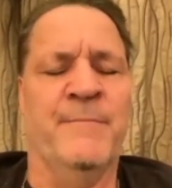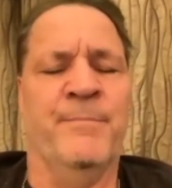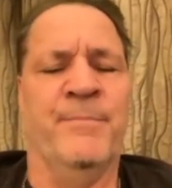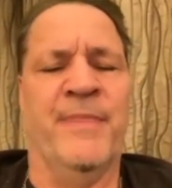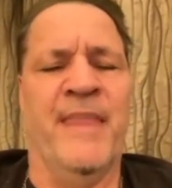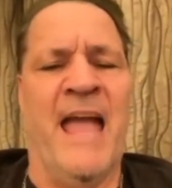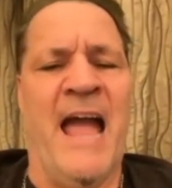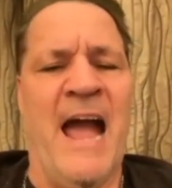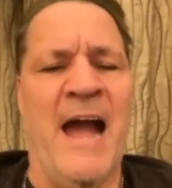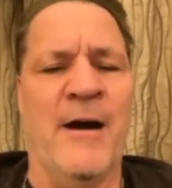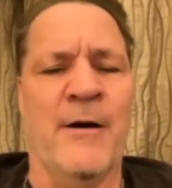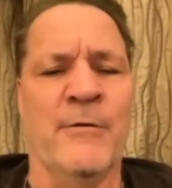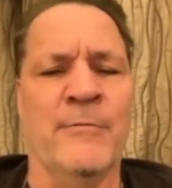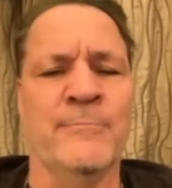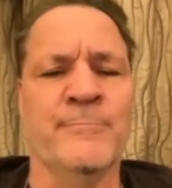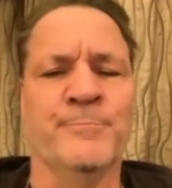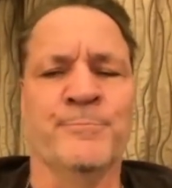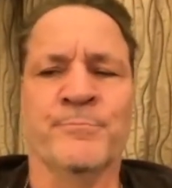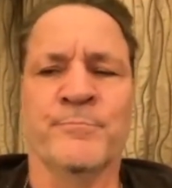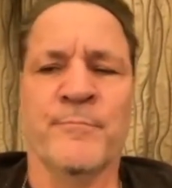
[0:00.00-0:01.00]
Now
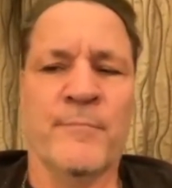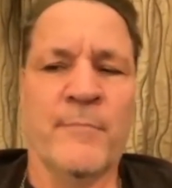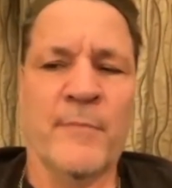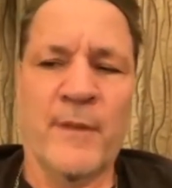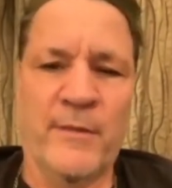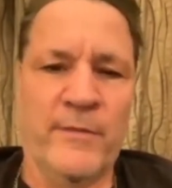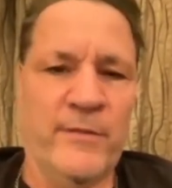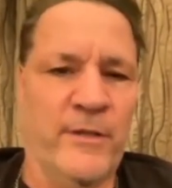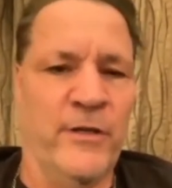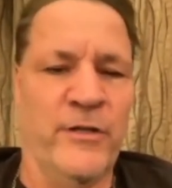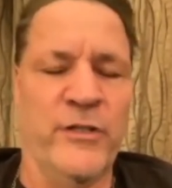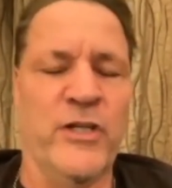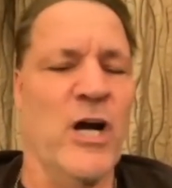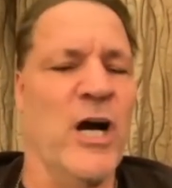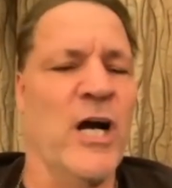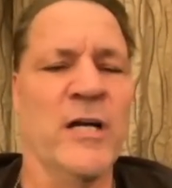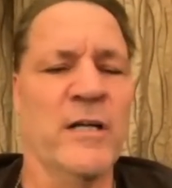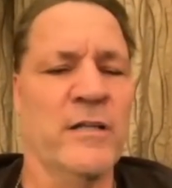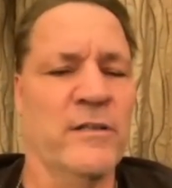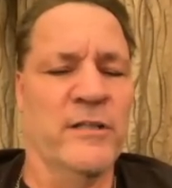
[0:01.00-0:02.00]
they're
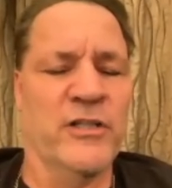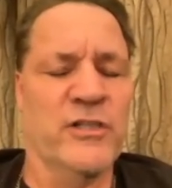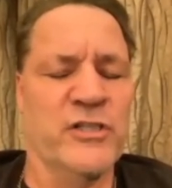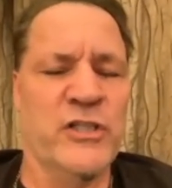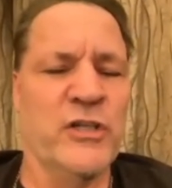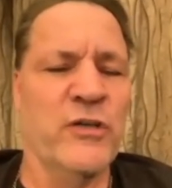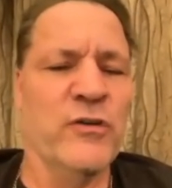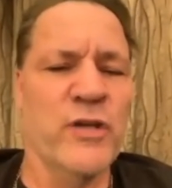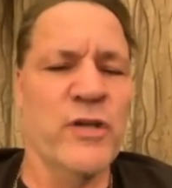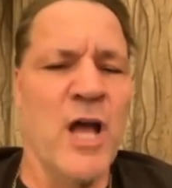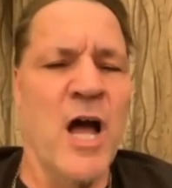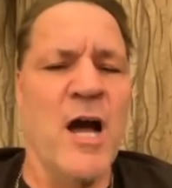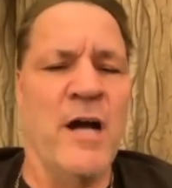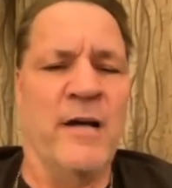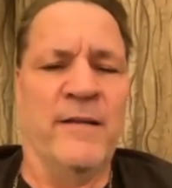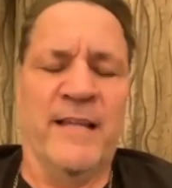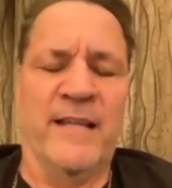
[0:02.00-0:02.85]
young, still young.